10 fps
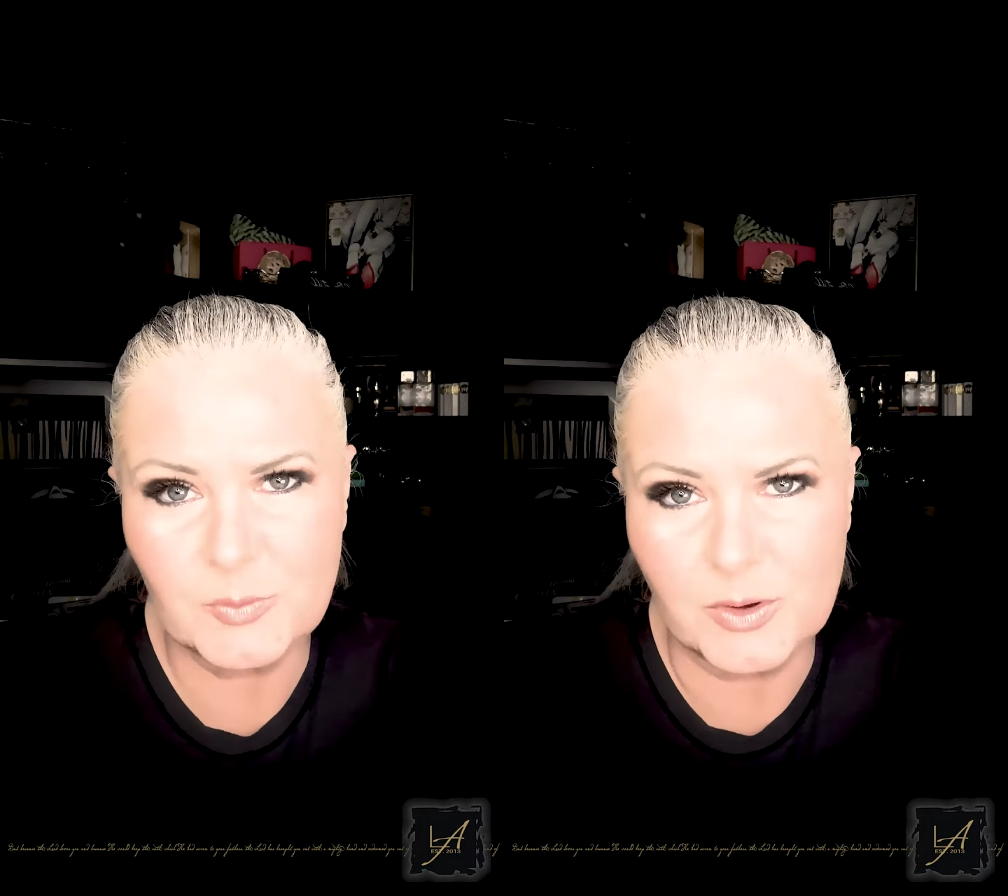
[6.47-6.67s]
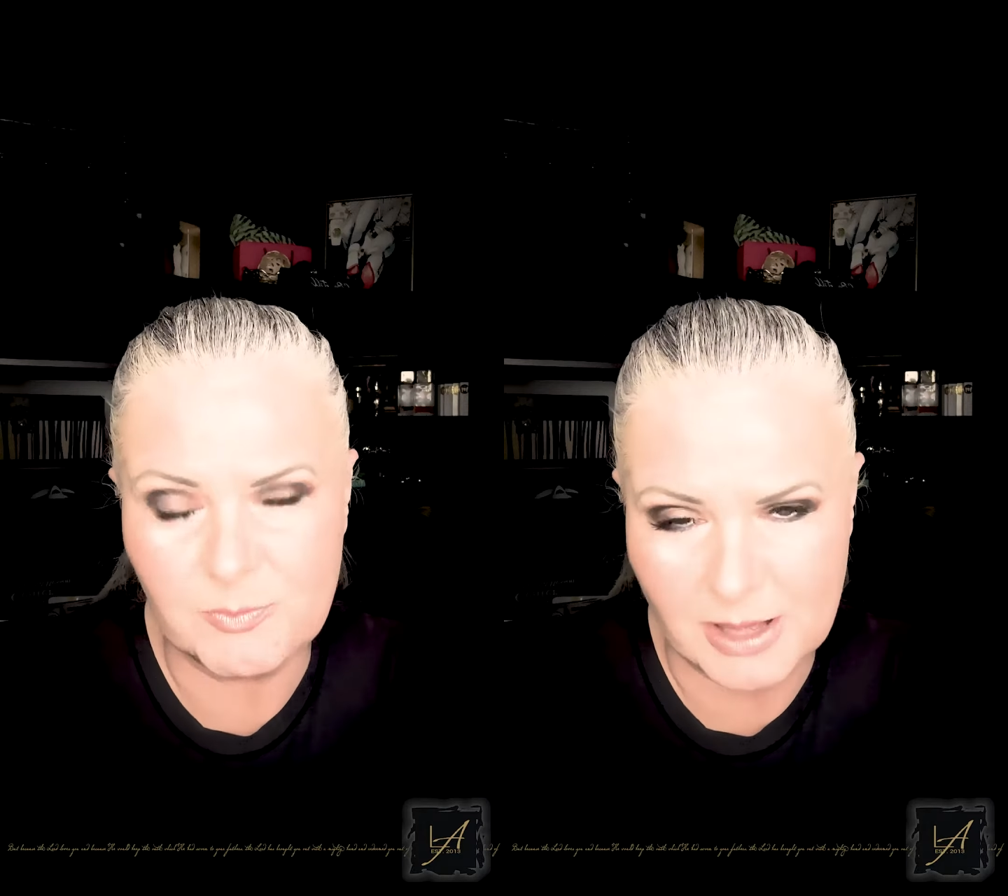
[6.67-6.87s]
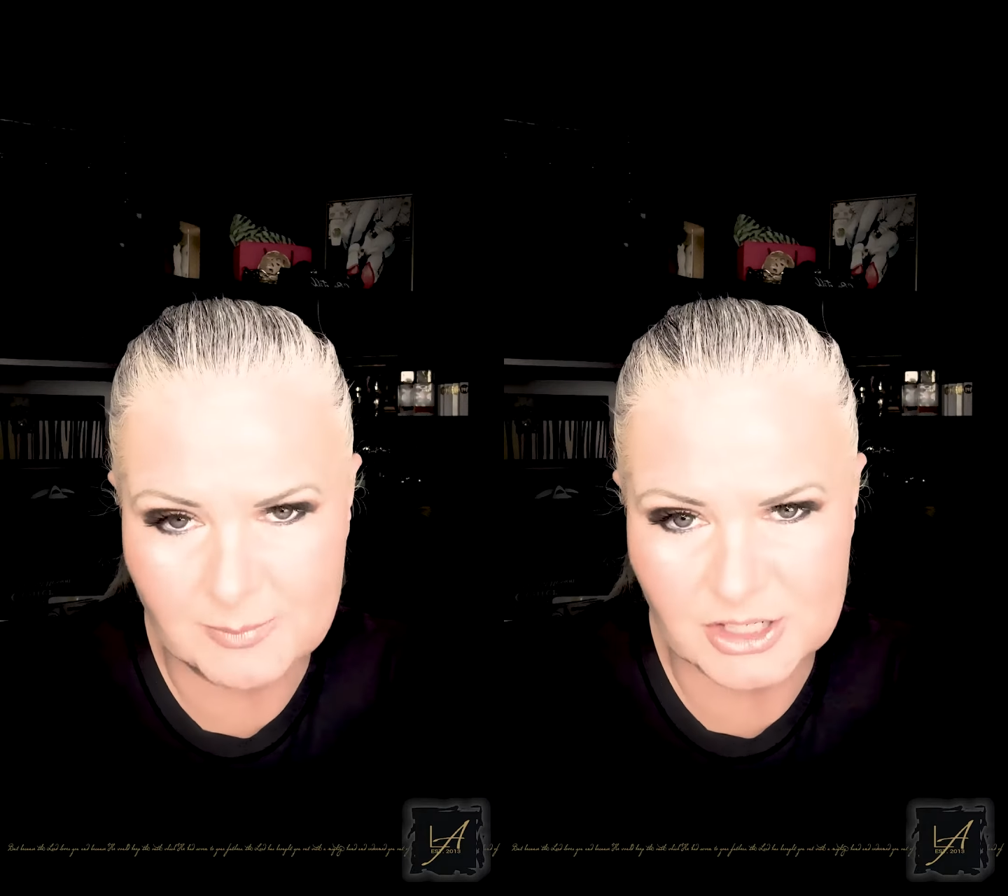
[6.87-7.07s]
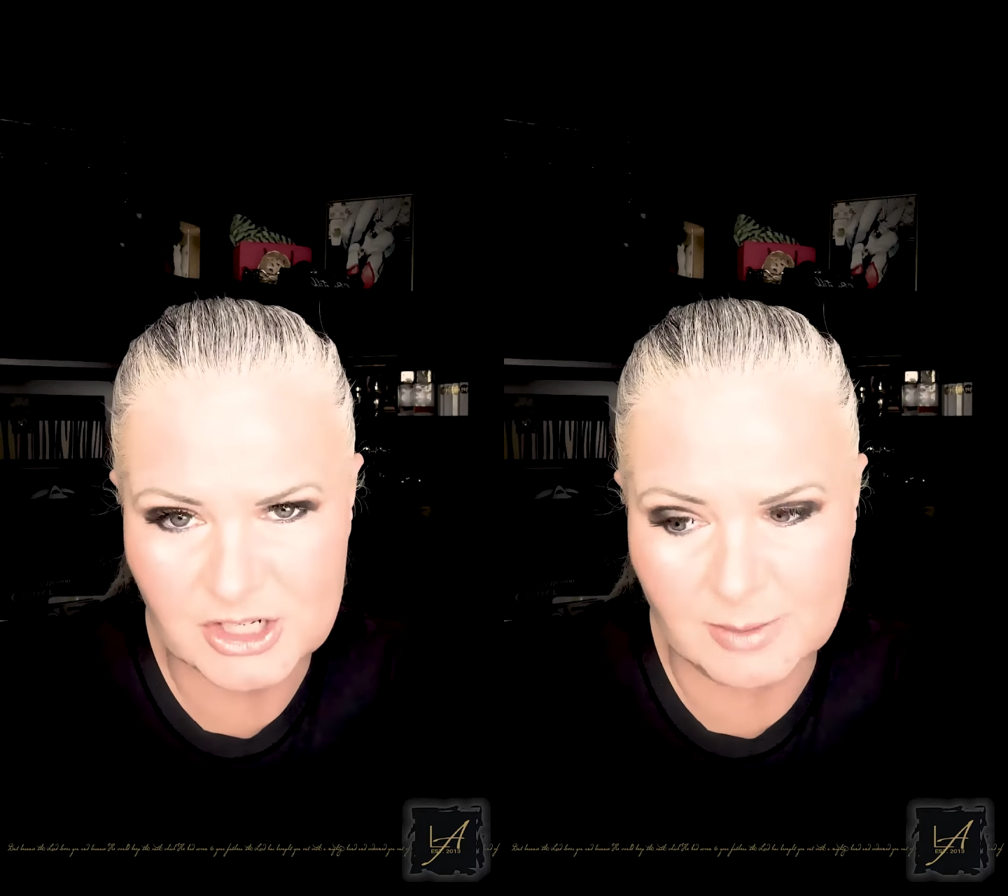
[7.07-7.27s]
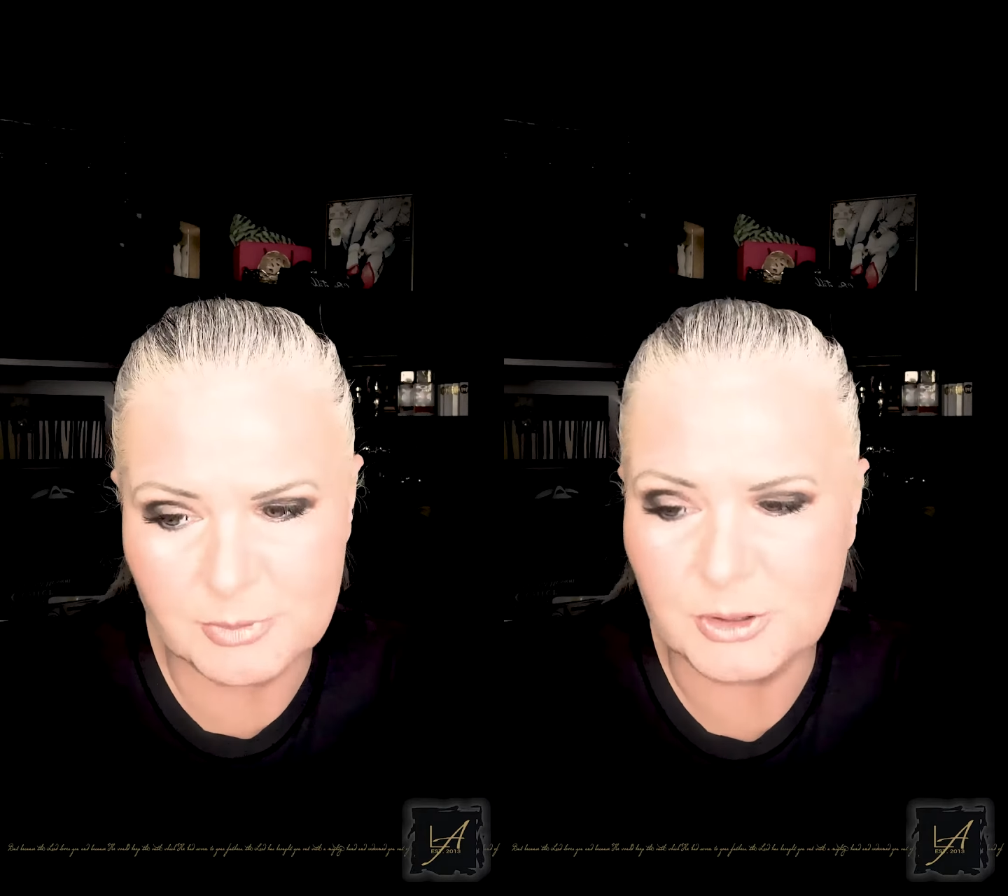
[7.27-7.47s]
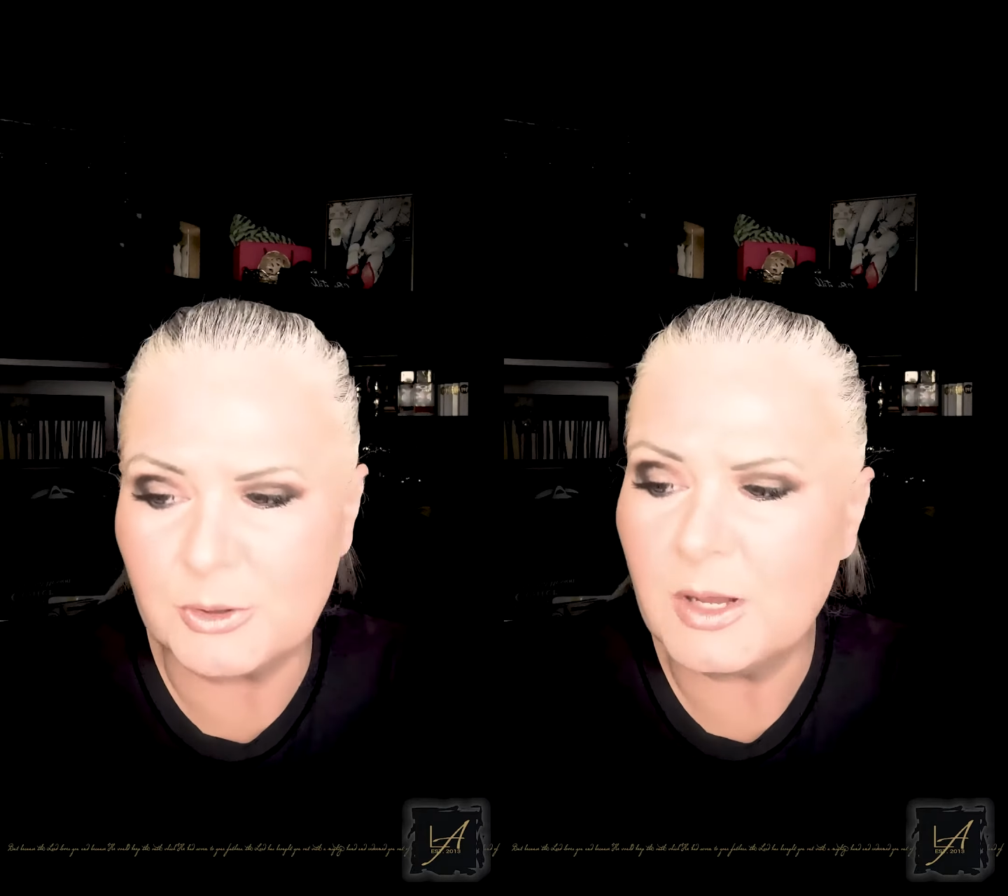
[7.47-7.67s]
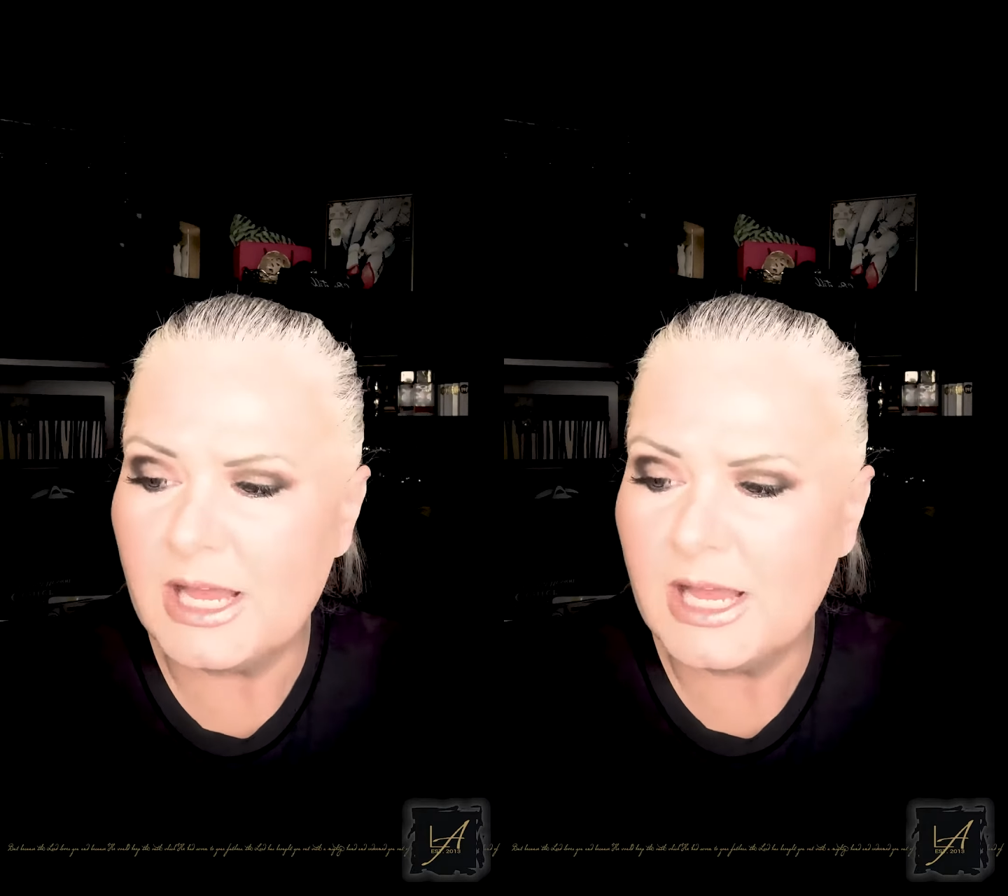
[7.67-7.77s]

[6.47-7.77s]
with baby shampoo.